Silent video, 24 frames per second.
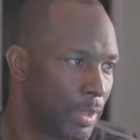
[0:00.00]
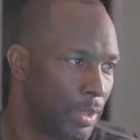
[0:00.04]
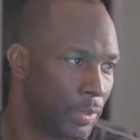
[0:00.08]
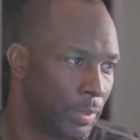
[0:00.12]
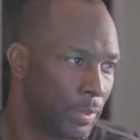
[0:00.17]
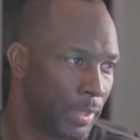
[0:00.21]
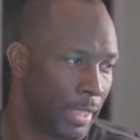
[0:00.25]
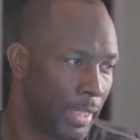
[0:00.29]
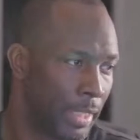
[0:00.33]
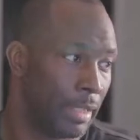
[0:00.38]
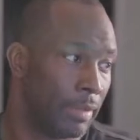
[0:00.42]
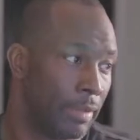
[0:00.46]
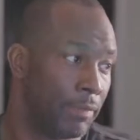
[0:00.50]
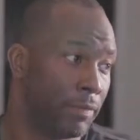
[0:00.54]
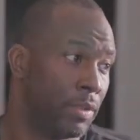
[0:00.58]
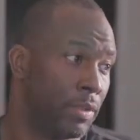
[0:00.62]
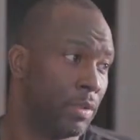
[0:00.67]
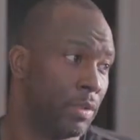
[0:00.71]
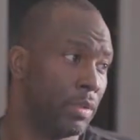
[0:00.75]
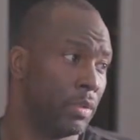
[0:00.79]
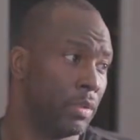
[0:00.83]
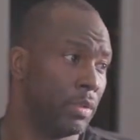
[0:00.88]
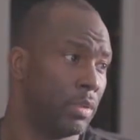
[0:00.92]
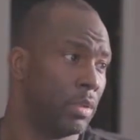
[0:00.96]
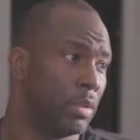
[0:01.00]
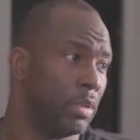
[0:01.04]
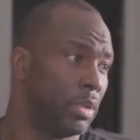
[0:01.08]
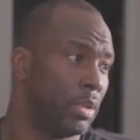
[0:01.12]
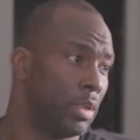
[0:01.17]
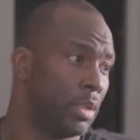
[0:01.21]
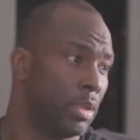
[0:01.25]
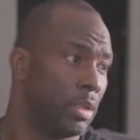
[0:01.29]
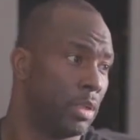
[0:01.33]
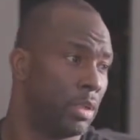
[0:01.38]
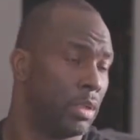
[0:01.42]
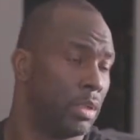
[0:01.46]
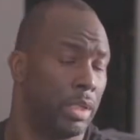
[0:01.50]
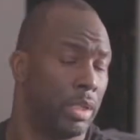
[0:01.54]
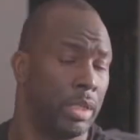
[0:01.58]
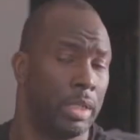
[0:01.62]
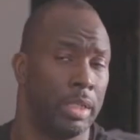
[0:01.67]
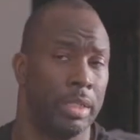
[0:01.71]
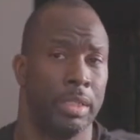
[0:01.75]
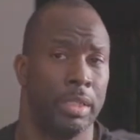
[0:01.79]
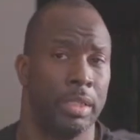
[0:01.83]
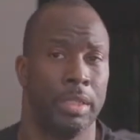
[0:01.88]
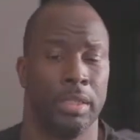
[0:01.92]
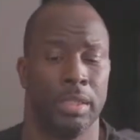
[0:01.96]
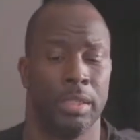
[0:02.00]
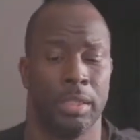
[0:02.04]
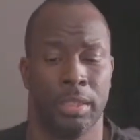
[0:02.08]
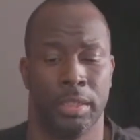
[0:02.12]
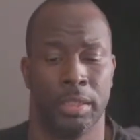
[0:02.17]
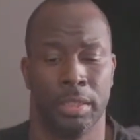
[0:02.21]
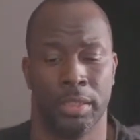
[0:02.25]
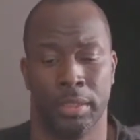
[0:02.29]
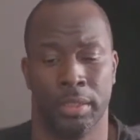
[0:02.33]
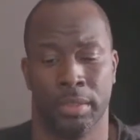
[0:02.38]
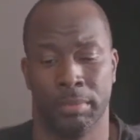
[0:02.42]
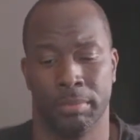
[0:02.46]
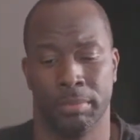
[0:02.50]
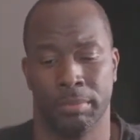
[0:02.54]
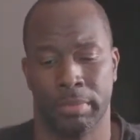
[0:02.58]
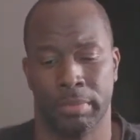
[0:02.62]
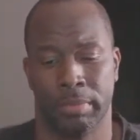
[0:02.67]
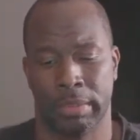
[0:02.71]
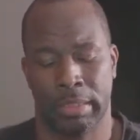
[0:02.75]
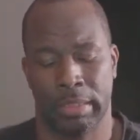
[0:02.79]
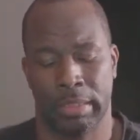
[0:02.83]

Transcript: Okay, if you're in the, uh,